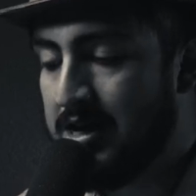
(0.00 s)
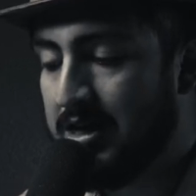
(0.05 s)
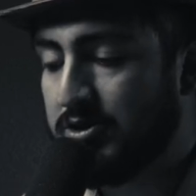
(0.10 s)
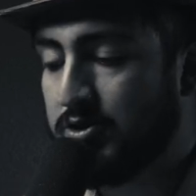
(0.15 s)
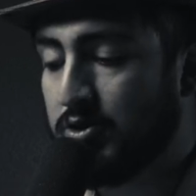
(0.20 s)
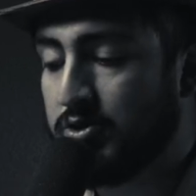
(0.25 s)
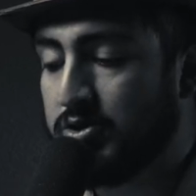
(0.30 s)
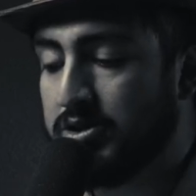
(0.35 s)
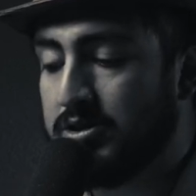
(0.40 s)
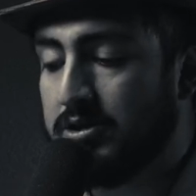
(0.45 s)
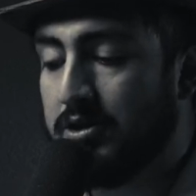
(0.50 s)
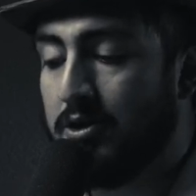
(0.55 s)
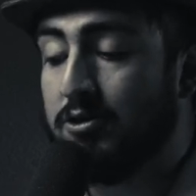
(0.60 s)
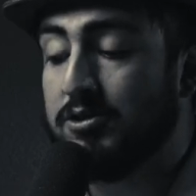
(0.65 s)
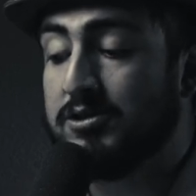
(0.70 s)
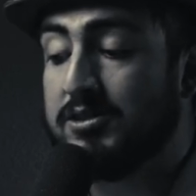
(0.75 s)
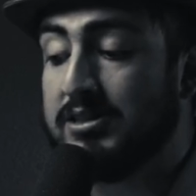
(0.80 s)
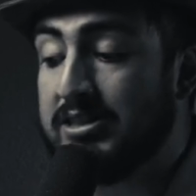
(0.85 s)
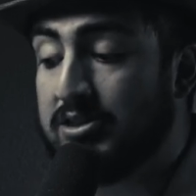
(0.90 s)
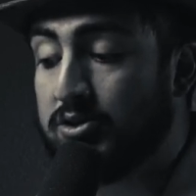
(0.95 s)
So her
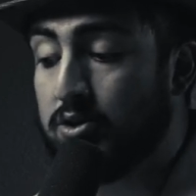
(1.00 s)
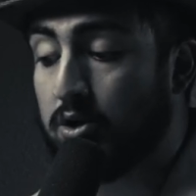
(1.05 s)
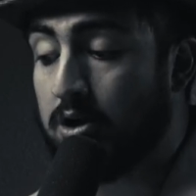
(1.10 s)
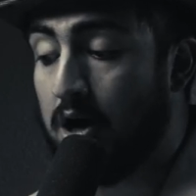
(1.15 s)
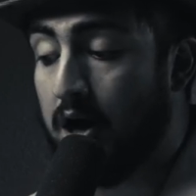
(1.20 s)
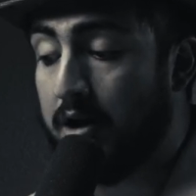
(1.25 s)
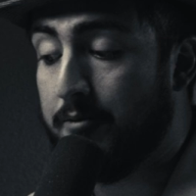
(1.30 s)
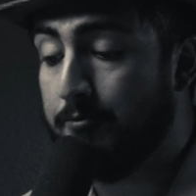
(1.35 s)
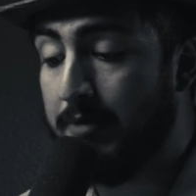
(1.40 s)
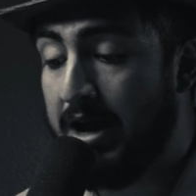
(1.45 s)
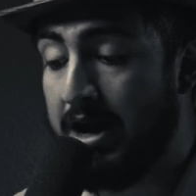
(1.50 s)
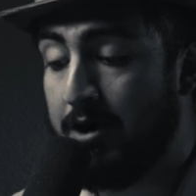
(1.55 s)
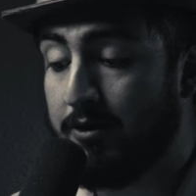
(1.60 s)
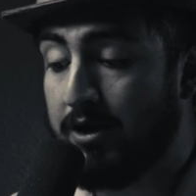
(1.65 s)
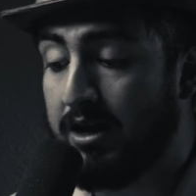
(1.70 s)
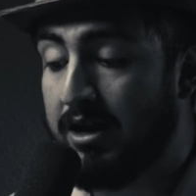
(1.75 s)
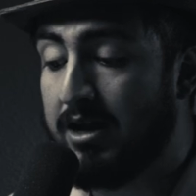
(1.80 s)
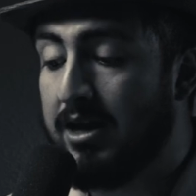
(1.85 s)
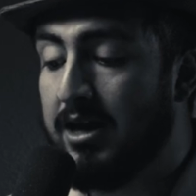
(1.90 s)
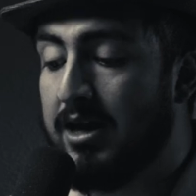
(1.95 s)
sister called
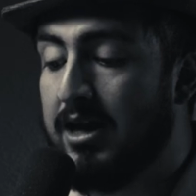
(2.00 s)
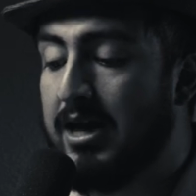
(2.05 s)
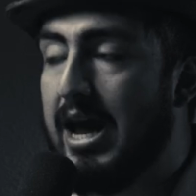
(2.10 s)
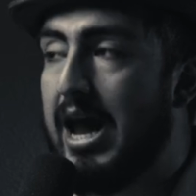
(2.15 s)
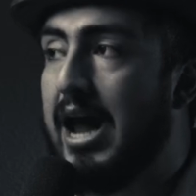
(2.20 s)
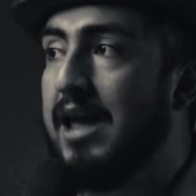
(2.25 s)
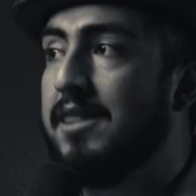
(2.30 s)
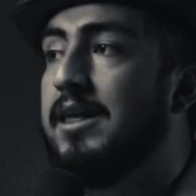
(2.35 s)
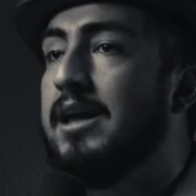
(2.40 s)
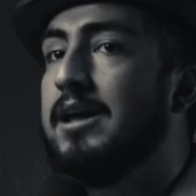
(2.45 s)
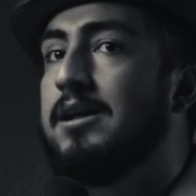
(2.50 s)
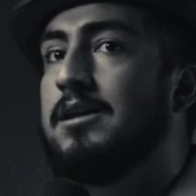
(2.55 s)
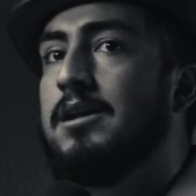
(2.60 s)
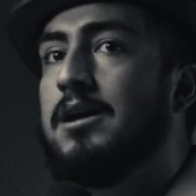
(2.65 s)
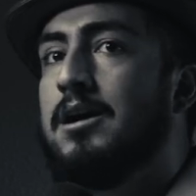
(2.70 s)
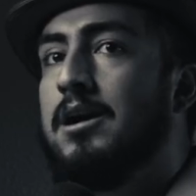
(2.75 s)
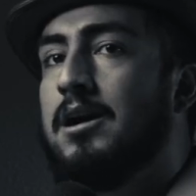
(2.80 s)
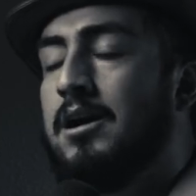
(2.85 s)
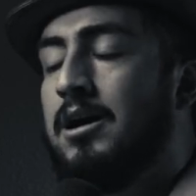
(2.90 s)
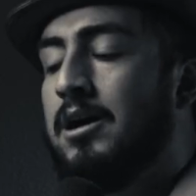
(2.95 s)
Mary, and then
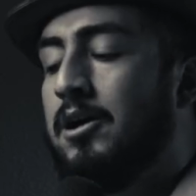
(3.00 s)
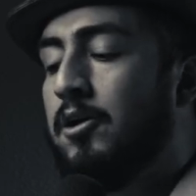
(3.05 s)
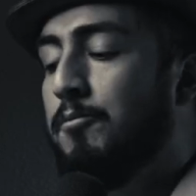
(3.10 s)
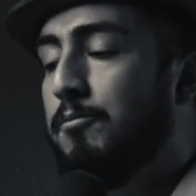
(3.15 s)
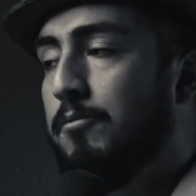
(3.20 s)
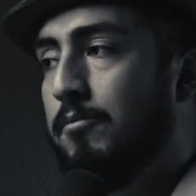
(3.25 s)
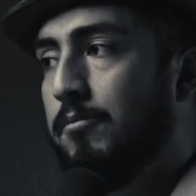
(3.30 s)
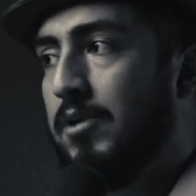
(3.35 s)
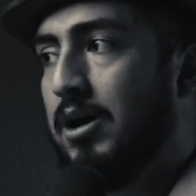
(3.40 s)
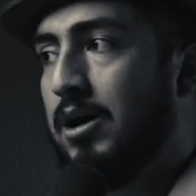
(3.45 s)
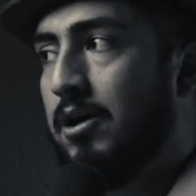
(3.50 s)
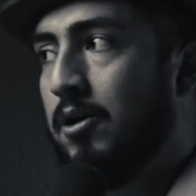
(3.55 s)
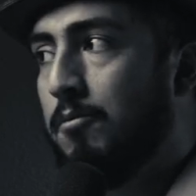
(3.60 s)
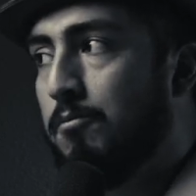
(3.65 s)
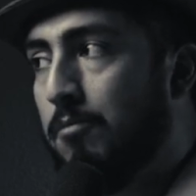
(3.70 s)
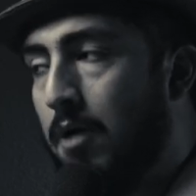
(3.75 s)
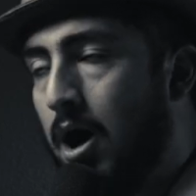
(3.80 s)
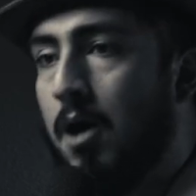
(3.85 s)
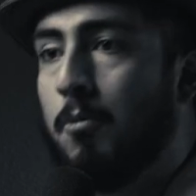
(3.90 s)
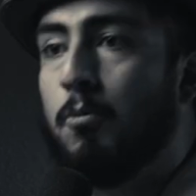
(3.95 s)
her
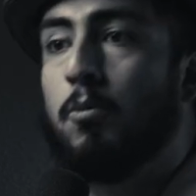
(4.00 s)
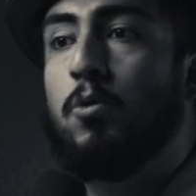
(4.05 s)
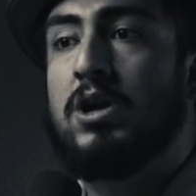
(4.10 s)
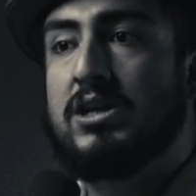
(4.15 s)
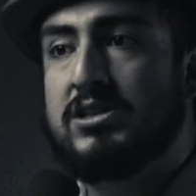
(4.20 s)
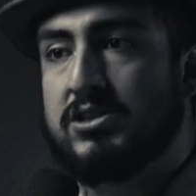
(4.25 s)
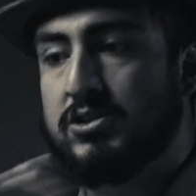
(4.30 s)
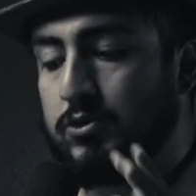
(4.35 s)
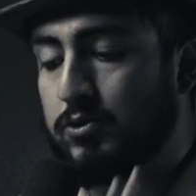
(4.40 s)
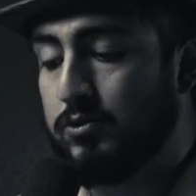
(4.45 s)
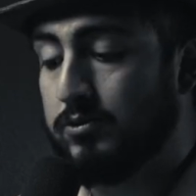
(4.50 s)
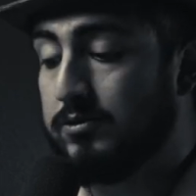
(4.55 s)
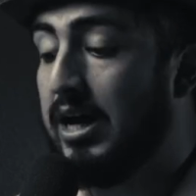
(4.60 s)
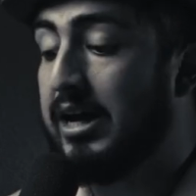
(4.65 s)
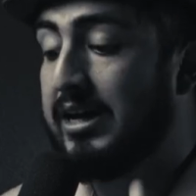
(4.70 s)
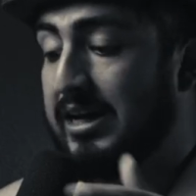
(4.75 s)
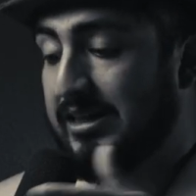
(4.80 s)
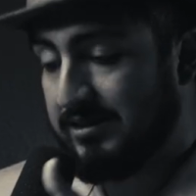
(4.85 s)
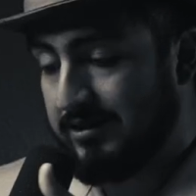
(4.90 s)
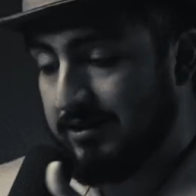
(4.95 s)
mom rushed to, I
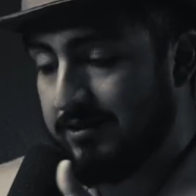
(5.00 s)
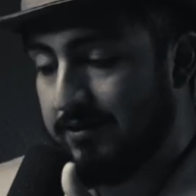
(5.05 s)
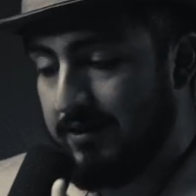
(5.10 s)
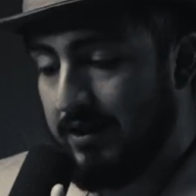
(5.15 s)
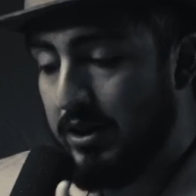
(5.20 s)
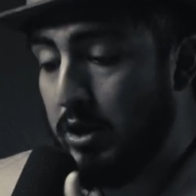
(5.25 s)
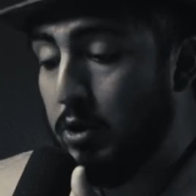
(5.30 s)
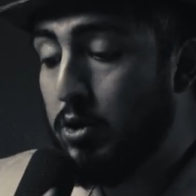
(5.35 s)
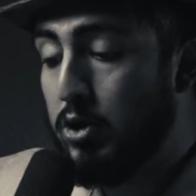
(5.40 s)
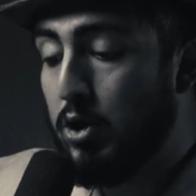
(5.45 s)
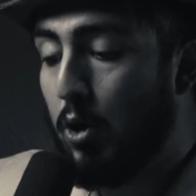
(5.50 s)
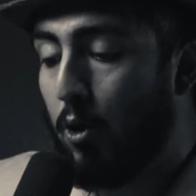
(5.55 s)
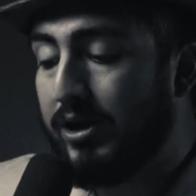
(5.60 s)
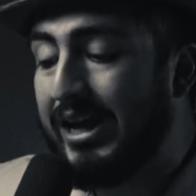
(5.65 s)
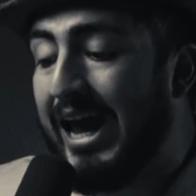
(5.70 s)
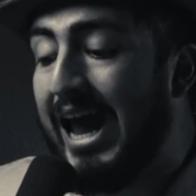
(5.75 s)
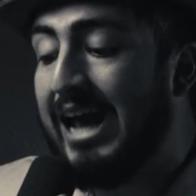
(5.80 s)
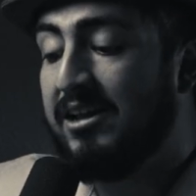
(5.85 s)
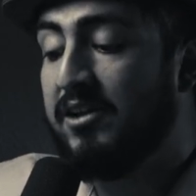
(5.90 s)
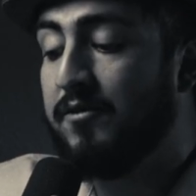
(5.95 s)
guess, New
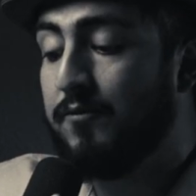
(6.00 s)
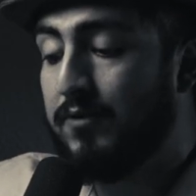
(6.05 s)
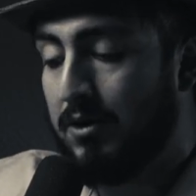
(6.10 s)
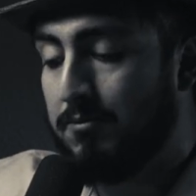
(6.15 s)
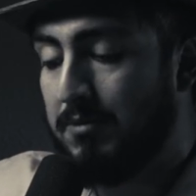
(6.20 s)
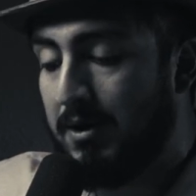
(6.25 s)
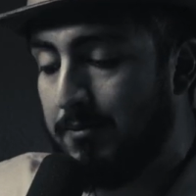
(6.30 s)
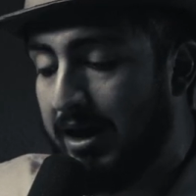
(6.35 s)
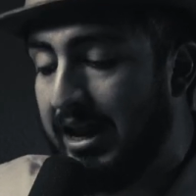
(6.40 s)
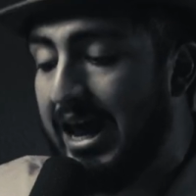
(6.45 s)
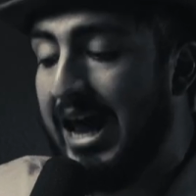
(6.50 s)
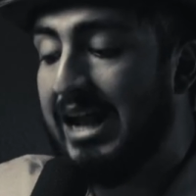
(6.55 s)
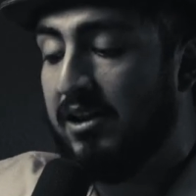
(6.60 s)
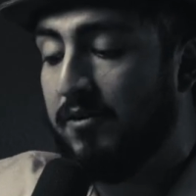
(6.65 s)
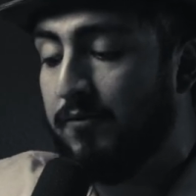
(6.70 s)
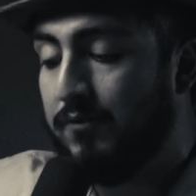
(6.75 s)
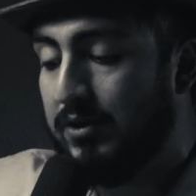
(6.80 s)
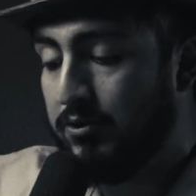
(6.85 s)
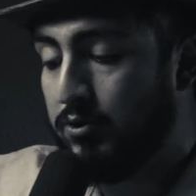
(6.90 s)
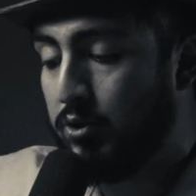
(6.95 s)
York,
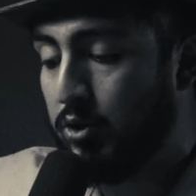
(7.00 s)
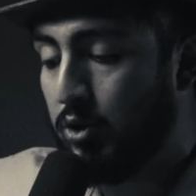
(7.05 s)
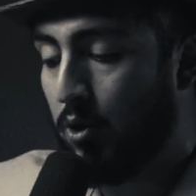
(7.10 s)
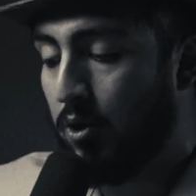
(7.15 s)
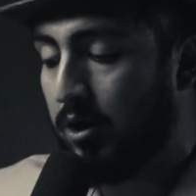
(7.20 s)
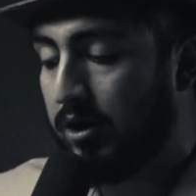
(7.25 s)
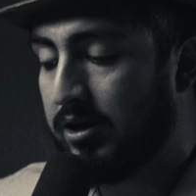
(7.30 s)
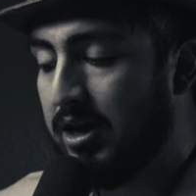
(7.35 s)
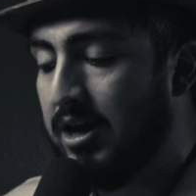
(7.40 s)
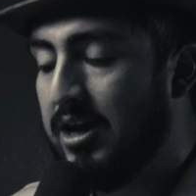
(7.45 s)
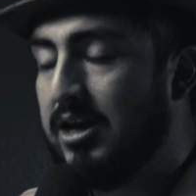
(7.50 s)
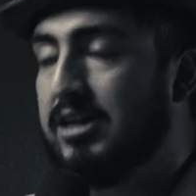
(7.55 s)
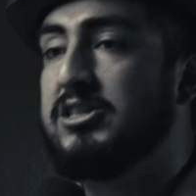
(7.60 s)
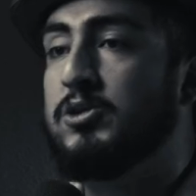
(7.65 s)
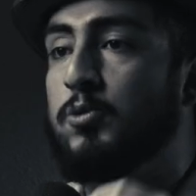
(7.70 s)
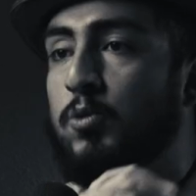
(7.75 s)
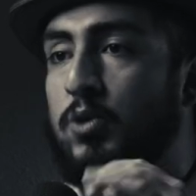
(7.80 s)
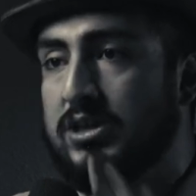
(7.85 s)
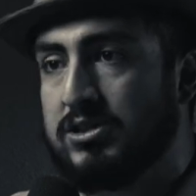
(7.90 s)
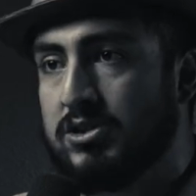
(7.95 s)
Ellenville, New York. She
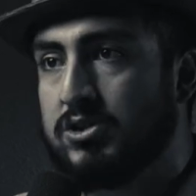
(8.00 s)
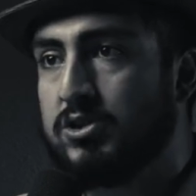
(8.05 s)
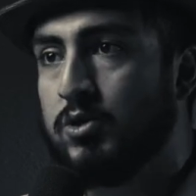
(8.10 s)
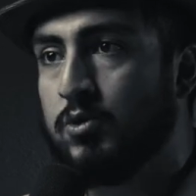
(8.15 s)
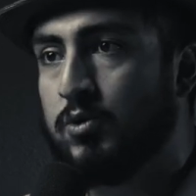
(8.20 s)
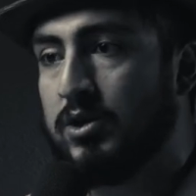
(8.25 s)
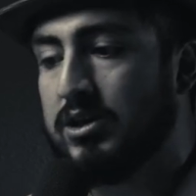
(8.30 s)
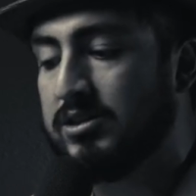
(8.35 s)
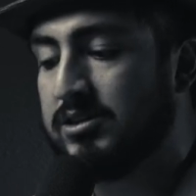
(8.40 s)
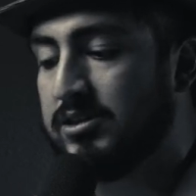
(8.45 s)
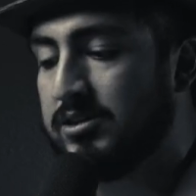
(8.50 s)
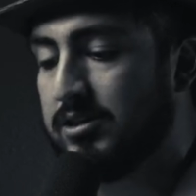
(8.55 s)
rushed to